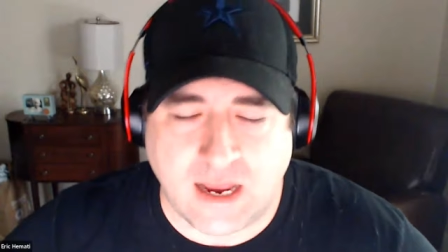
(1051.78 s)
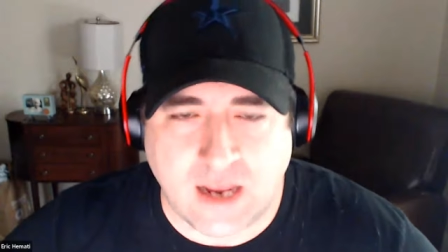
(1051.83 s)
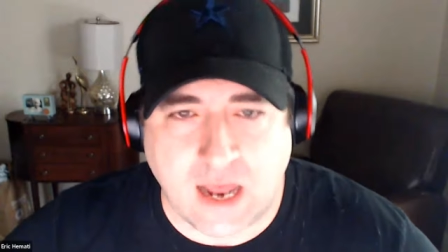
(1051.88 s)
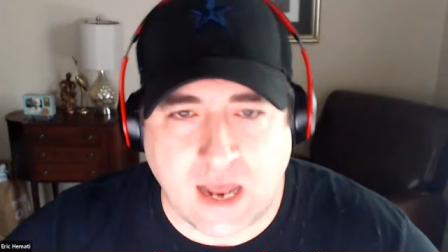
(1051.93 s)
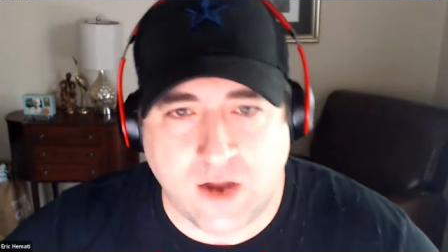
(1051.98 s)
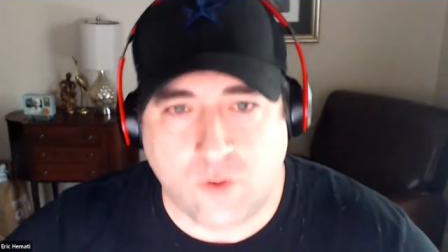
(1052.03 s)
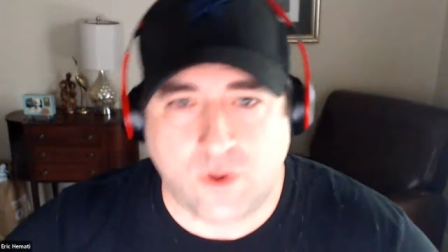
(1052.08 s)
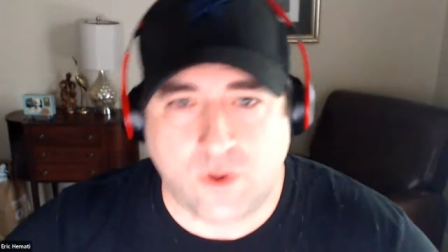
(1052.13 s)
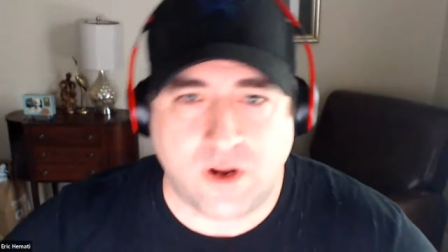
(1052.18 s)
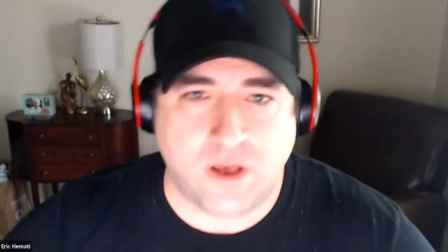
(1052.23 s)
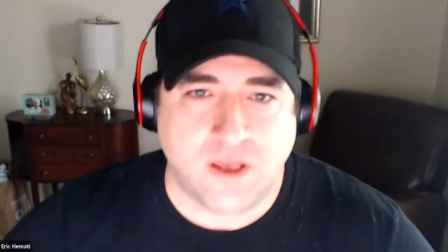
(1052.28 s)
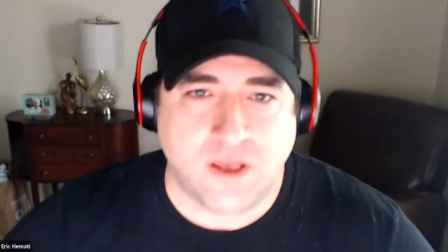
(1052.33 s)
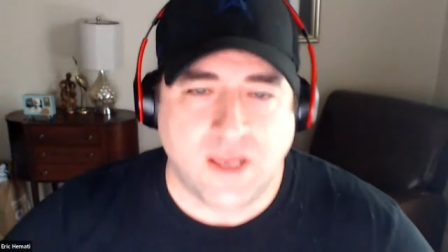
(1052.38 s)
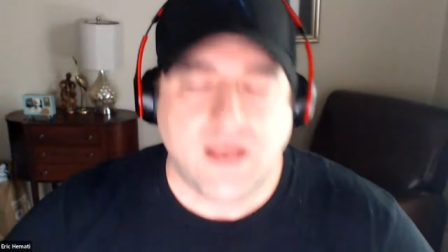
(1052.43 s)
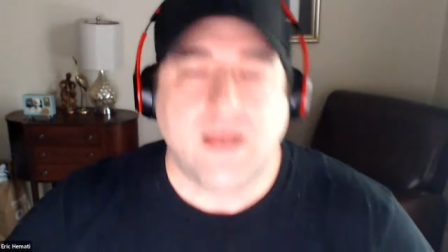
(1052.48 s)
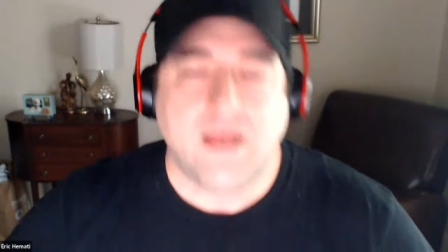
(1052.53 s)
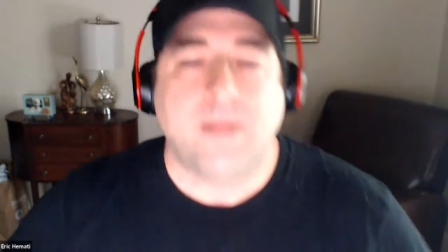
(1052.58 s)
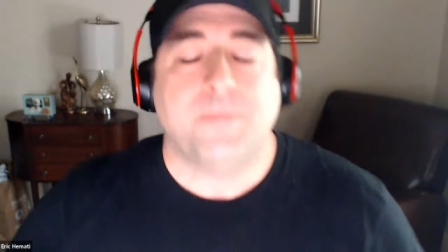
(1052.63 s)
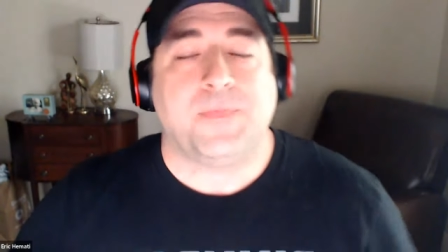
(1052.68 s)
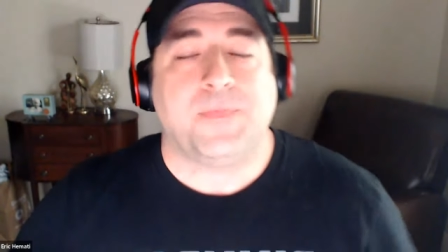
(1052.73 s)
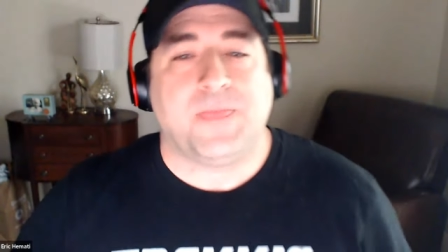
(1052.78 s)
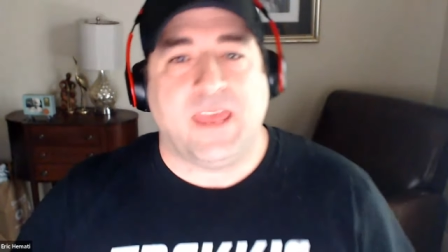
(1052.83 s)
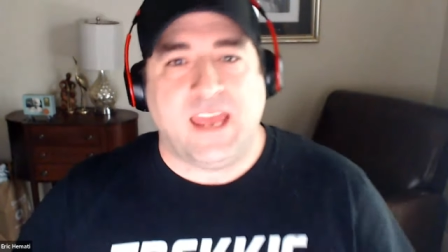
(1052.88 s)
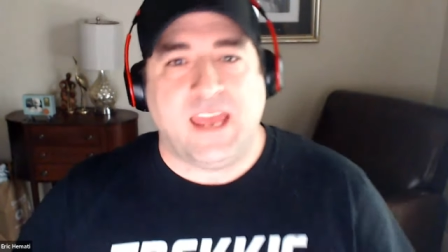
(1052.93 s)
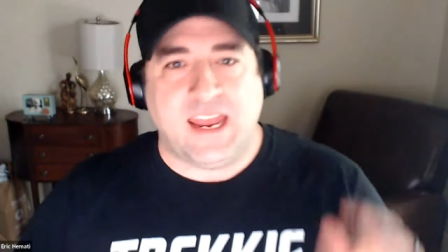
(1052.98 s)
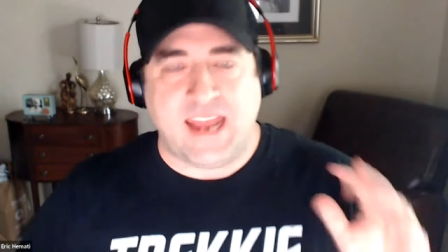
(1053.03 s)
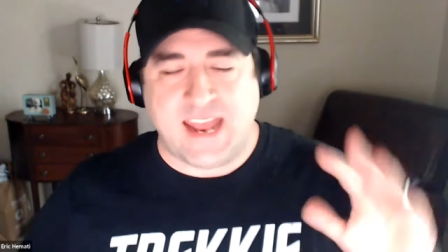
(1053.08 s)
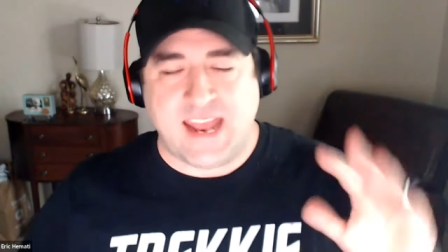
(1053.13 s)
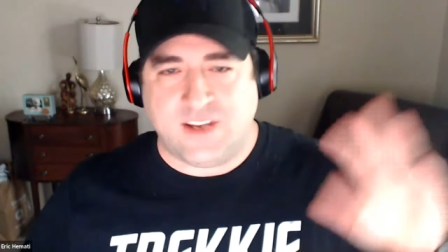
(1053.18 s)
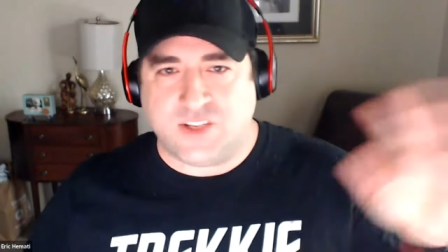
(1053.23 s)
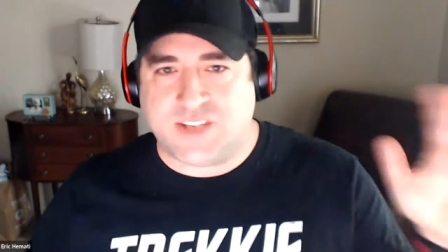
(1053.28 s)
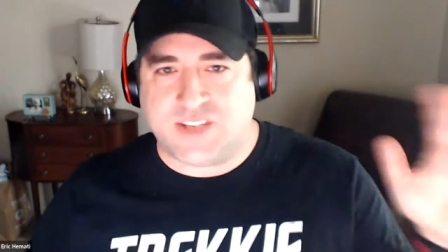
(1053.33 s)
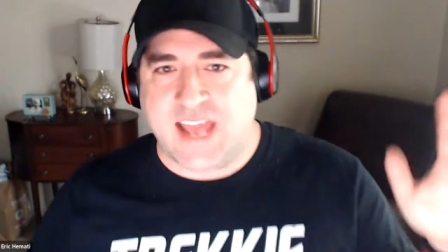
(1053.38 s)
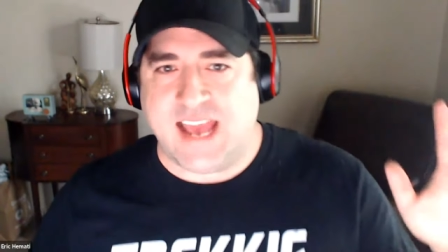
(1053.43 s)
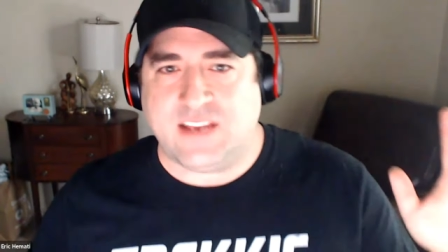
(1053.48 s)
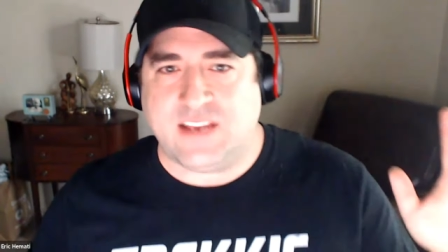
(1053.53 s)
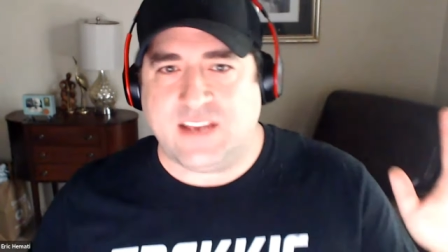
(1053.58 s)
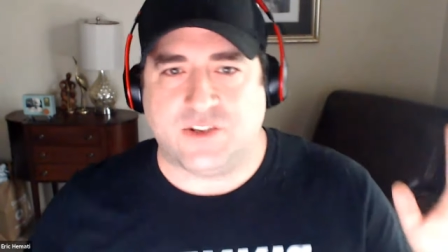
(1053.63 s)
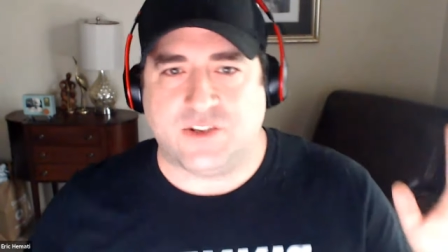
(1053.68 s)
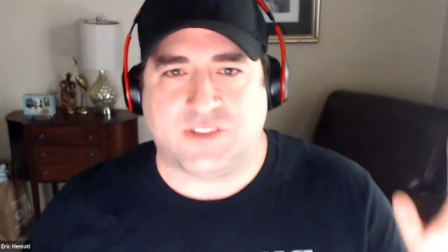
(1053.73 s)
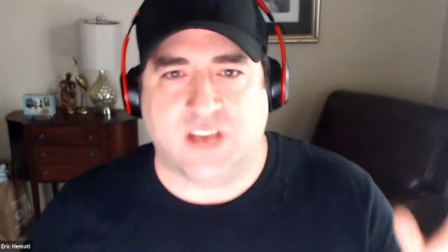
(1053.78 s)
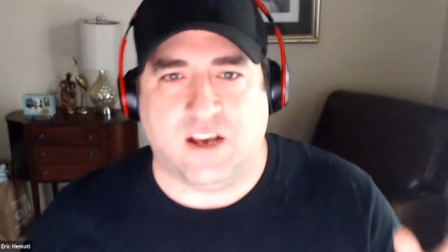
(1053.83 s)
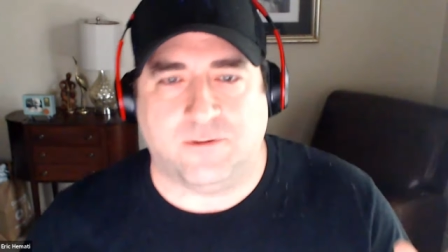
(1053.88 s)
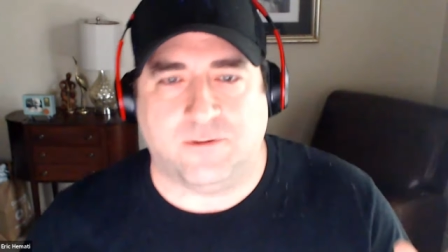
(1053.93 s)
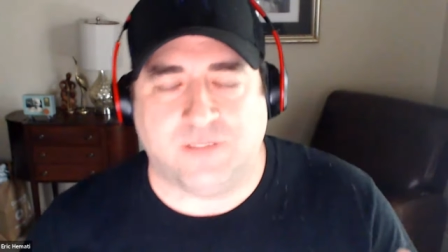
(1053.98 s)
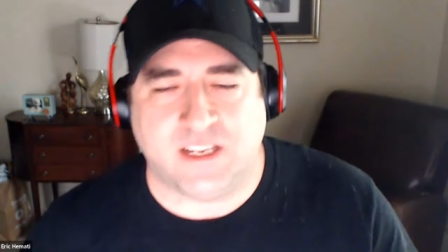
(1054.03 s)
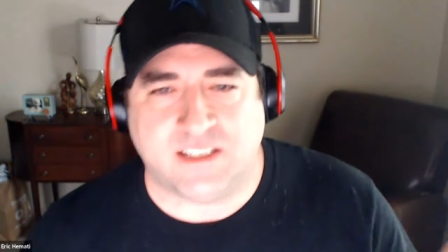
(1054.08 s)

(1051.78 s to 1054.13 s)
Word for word: I, I don't want to." And, and just ask yourself,